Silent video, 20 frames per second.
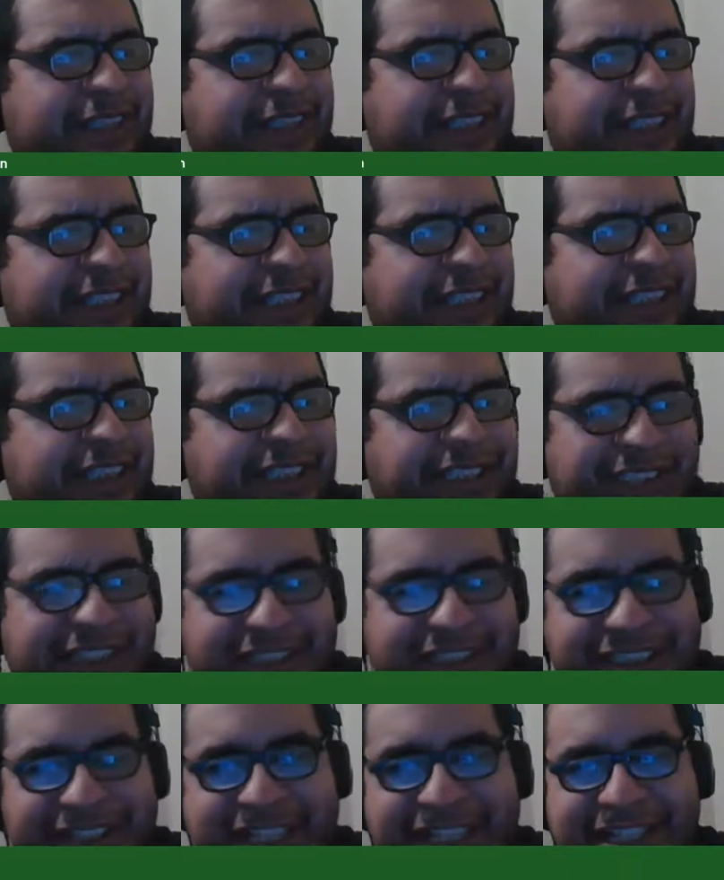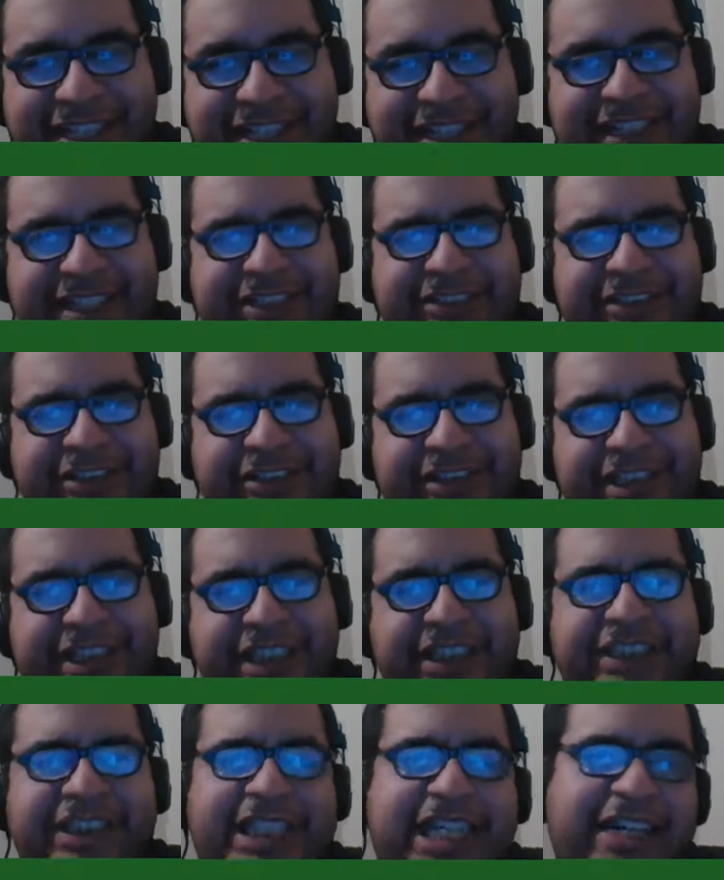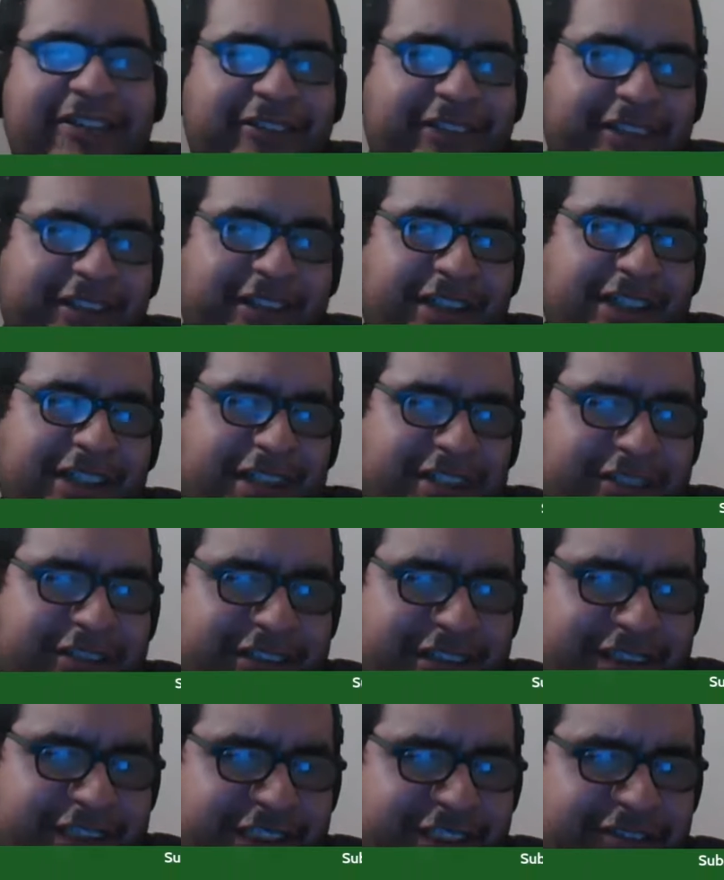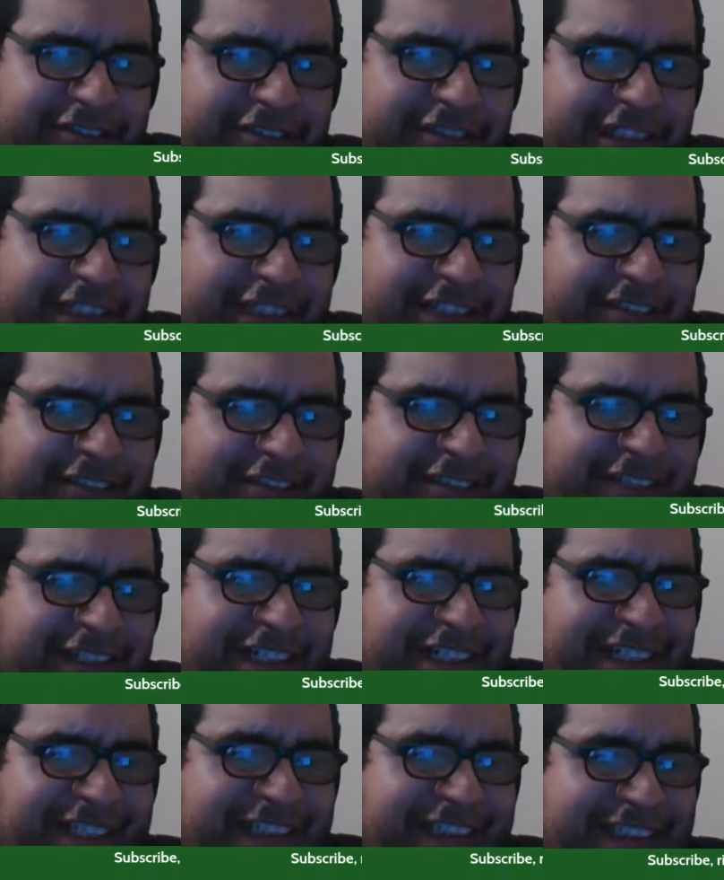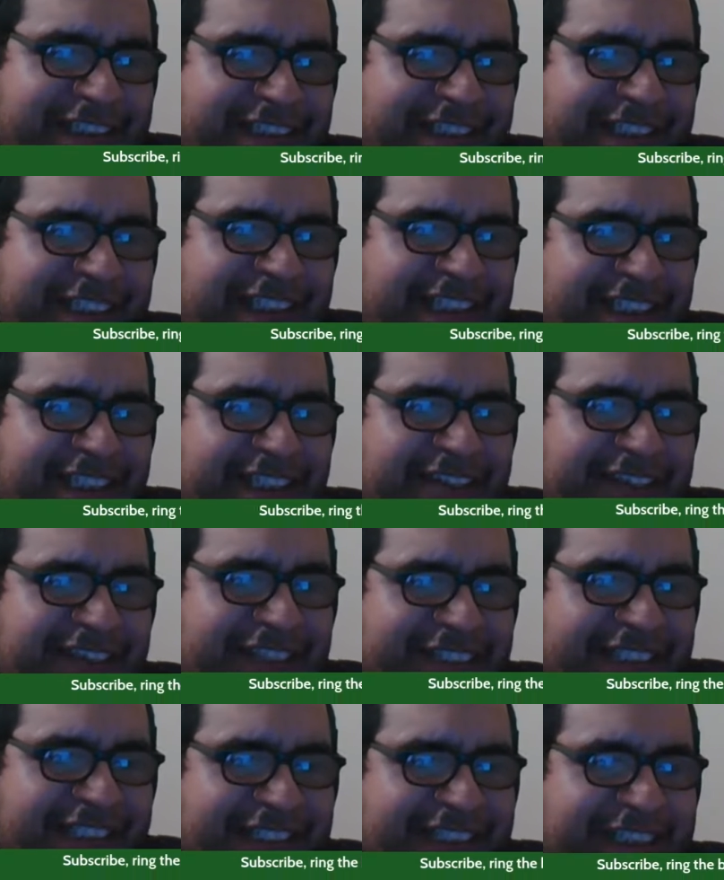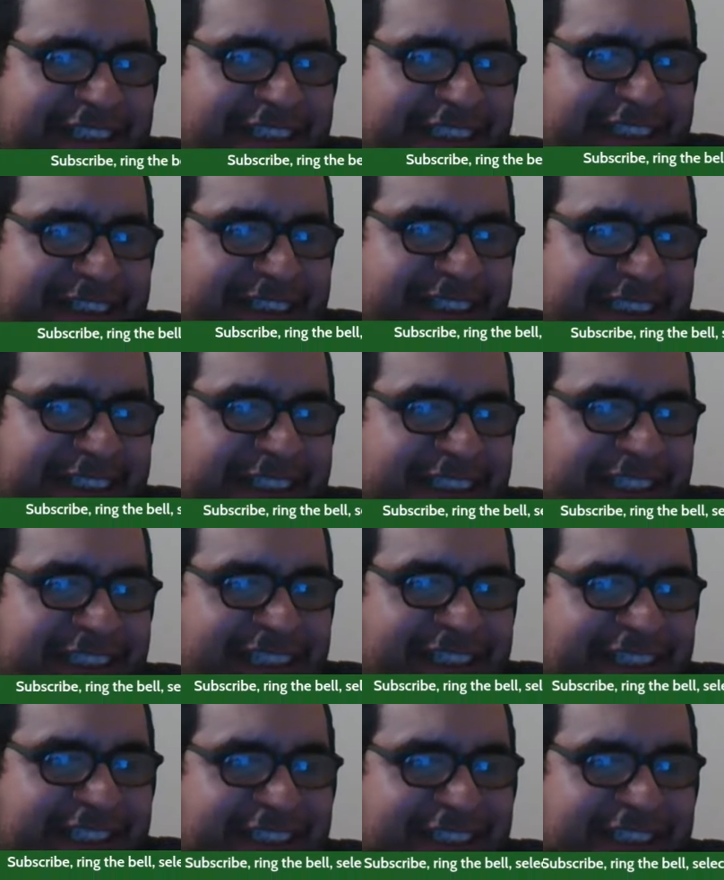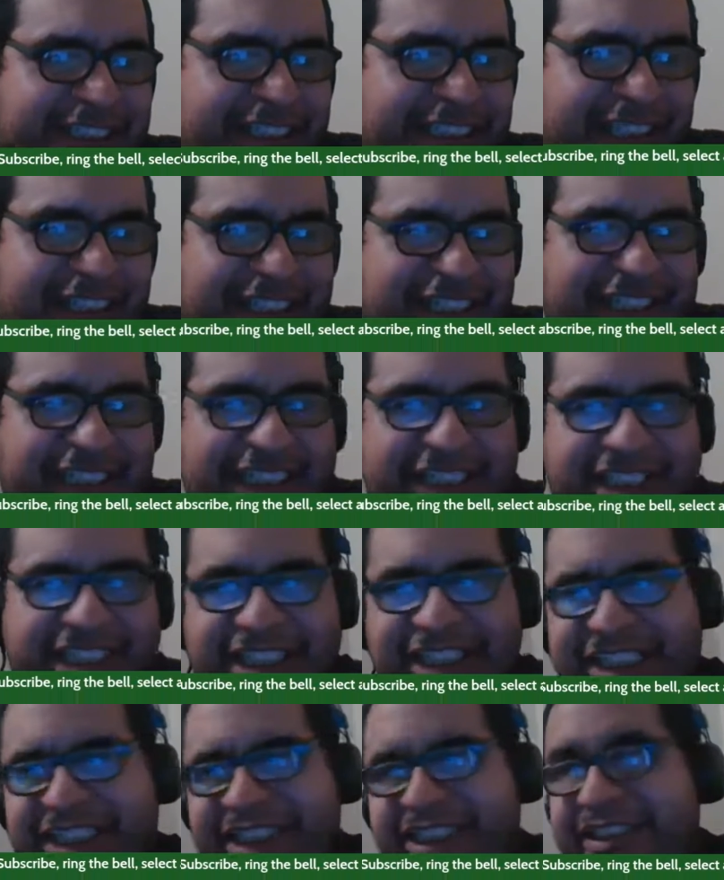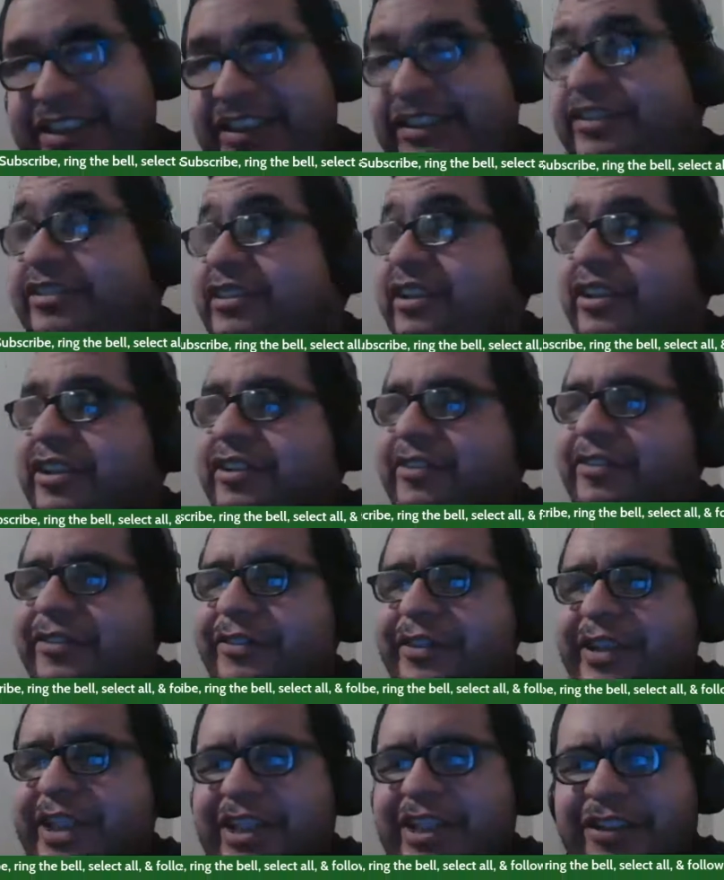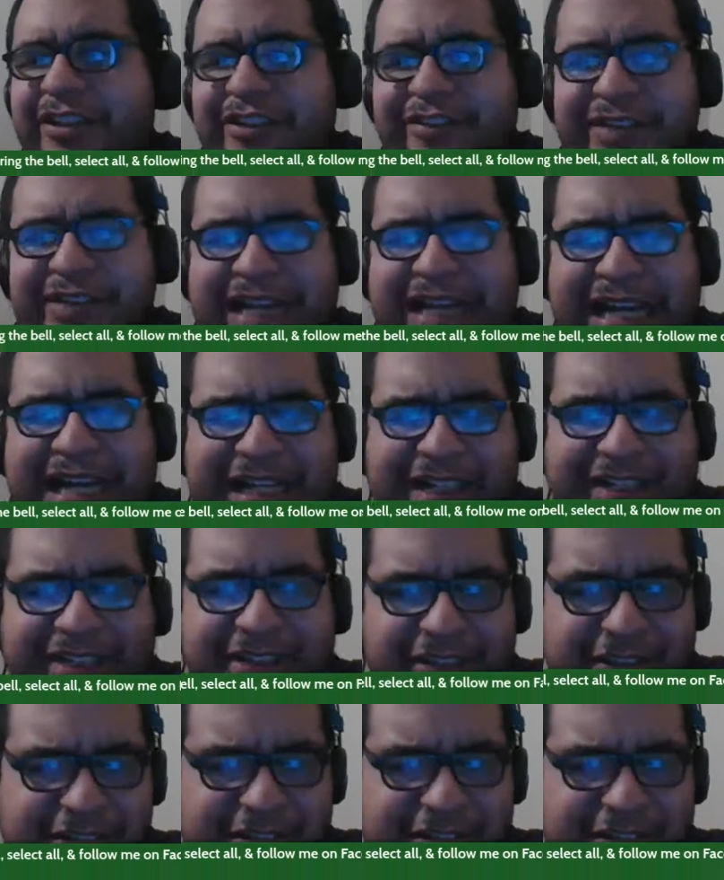things like that nature, things that have a longer shelf life, rice, beans, anything that will not go bad. Okay.